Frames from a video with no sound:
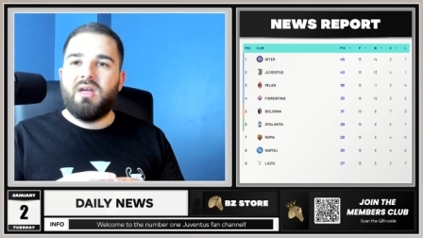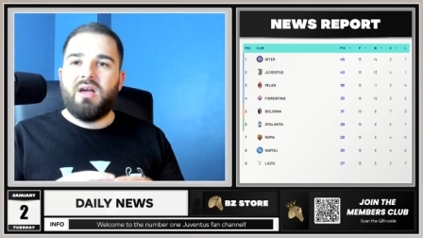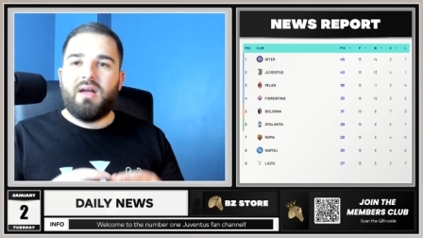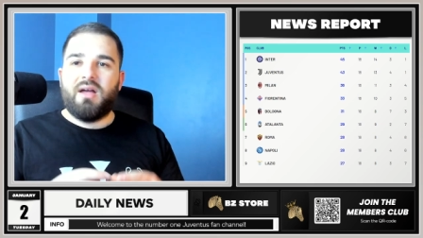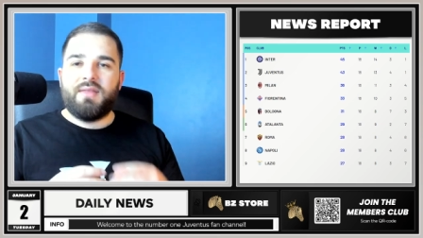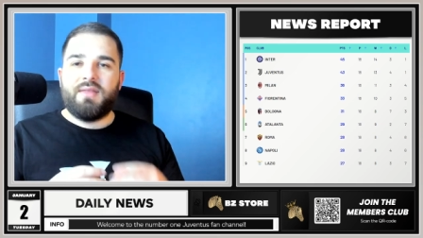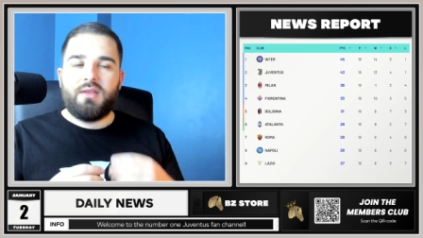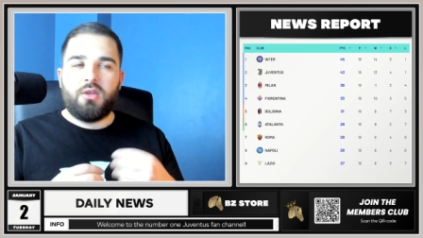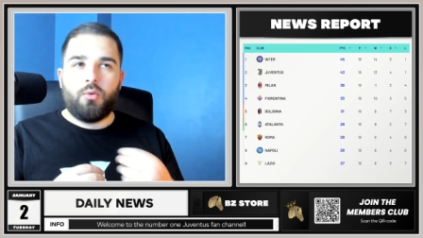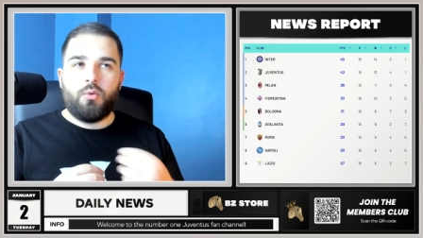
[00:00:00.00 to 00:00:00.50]
I
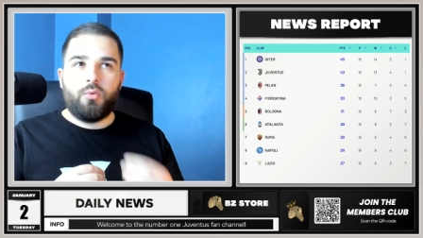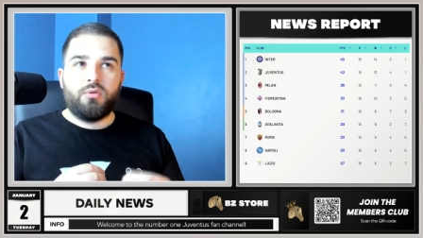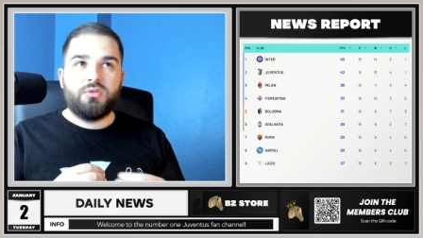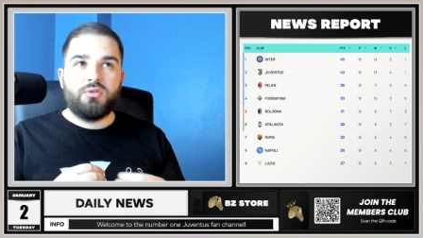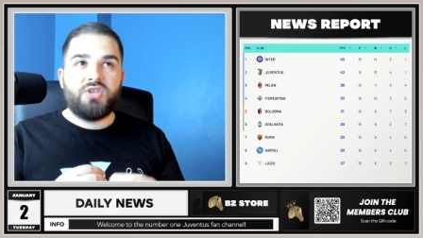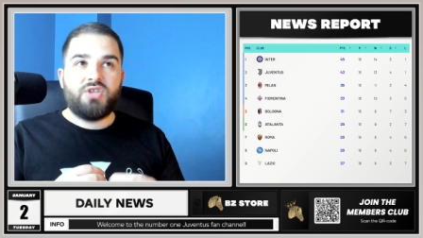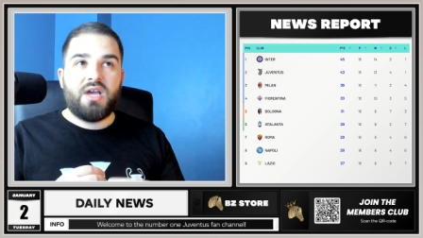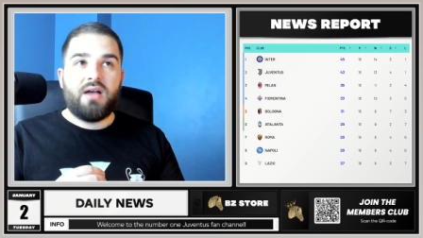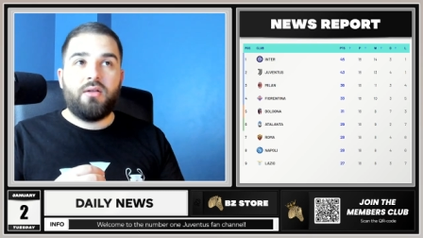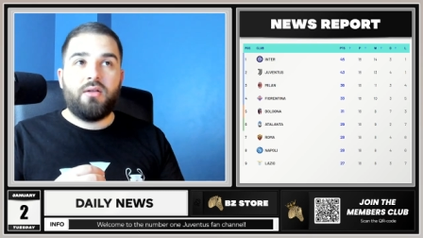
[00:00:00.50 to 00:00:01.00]
think they will
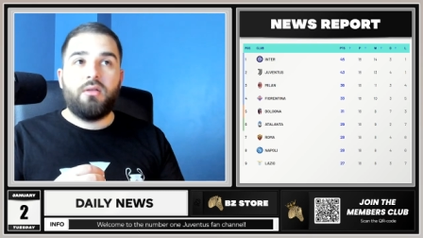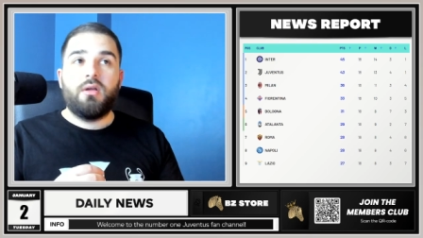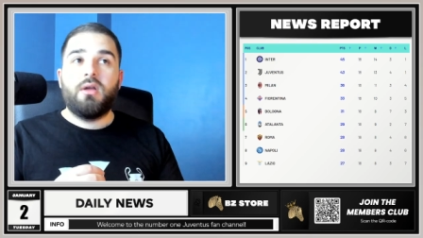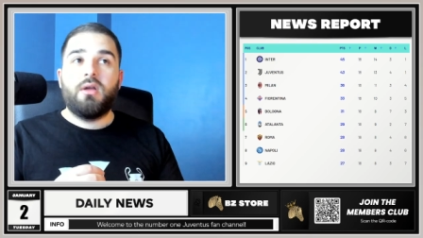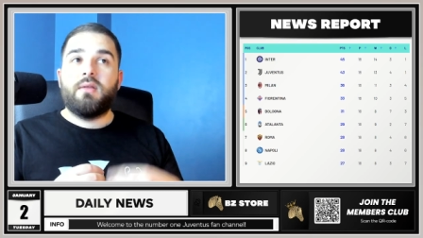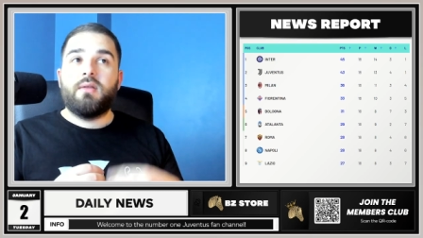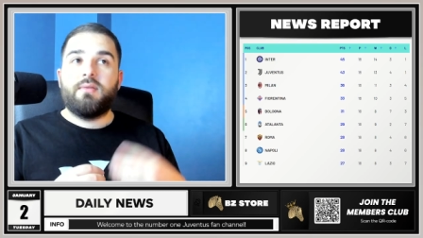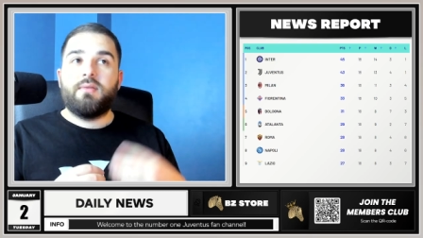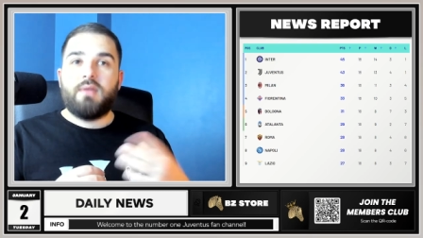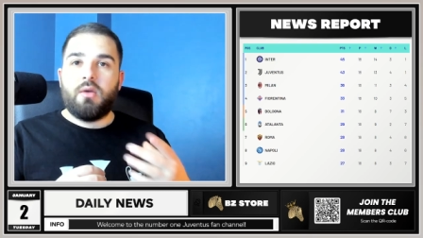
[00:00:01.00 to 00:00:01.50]
gel.
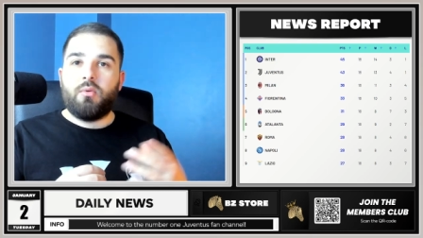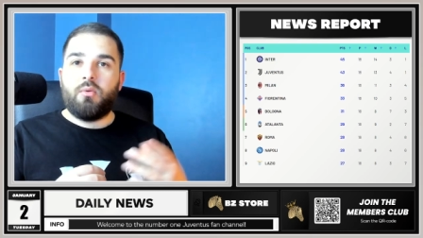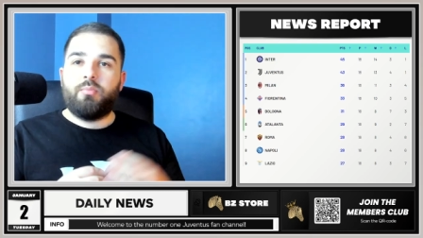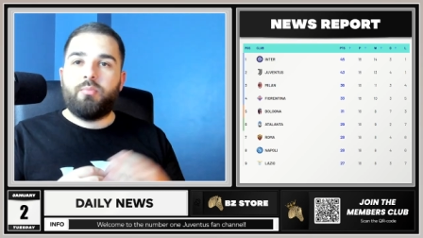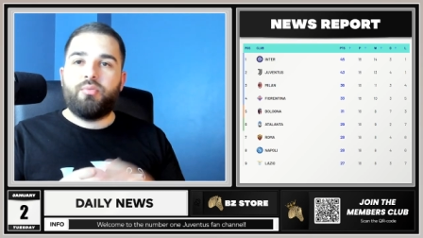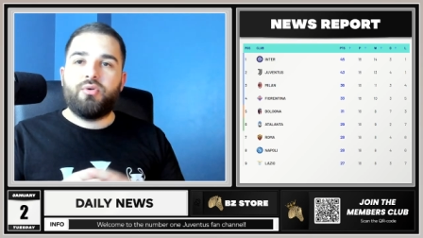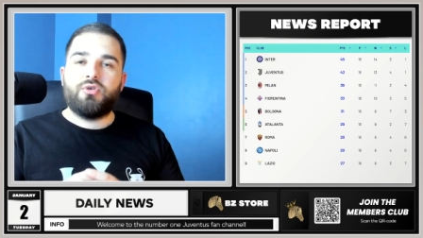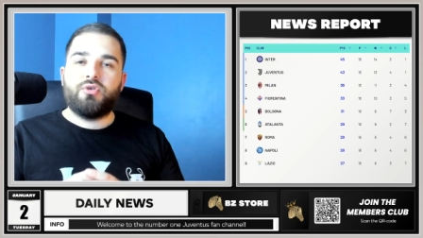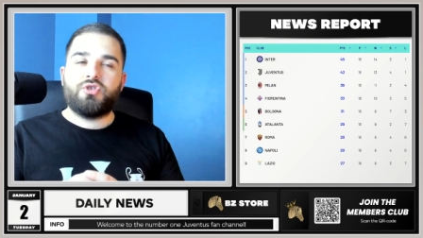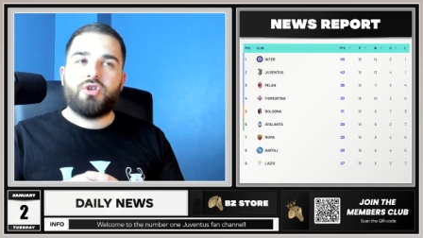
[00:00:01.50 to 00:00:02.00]
They will
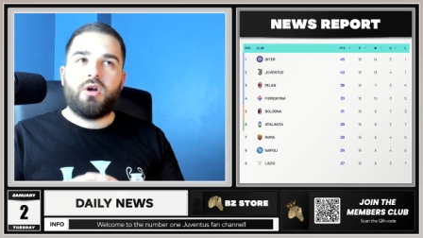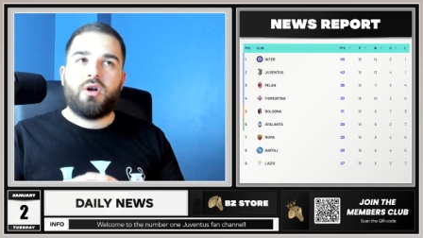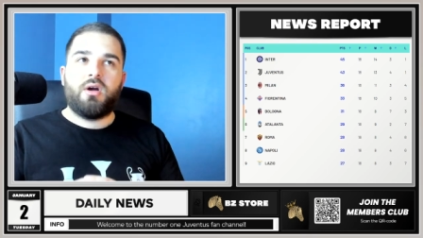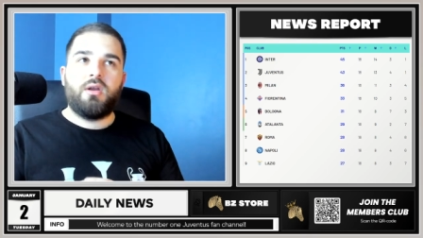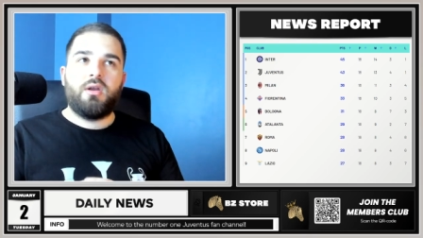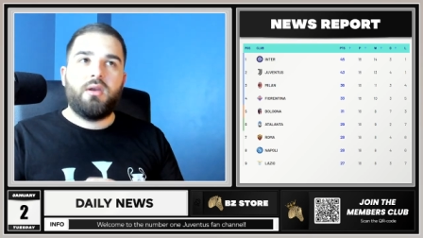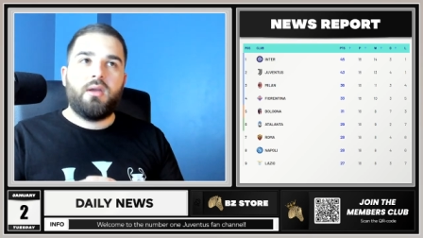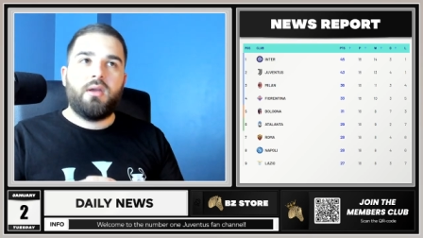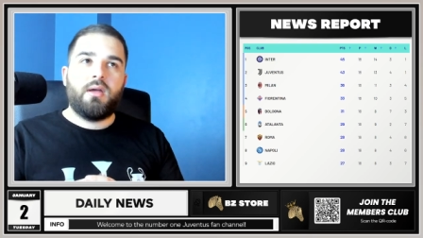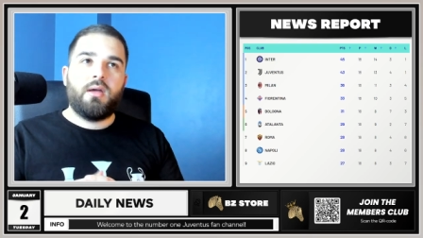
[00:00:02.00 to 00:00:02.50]
push
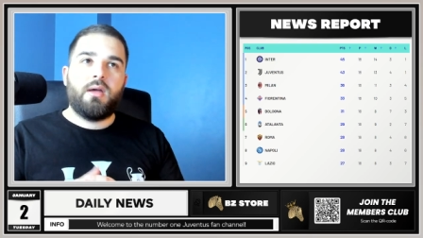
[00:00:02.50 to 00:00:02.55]
on.